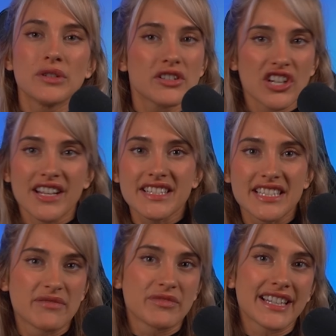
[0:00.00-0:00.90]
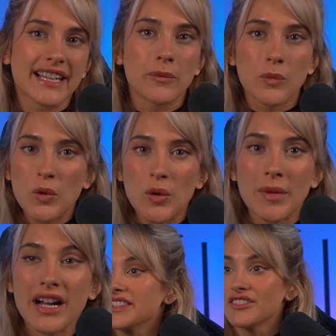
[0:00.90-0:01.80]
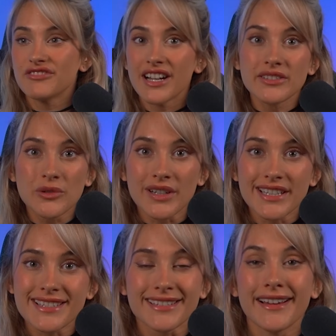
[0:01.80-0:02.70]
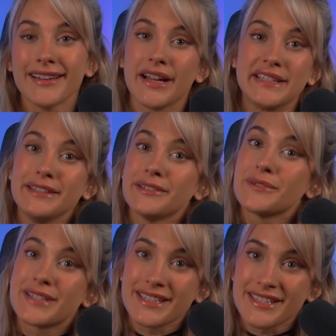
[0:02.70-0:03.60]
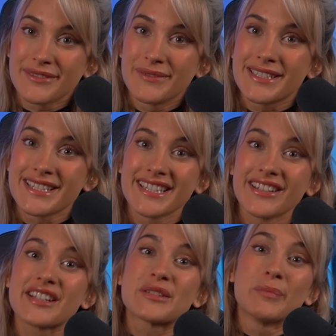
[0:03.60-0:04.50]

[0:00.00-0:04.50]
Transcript: The chassis didn't really get warm, and the fan noise I didn't notice, which is a nice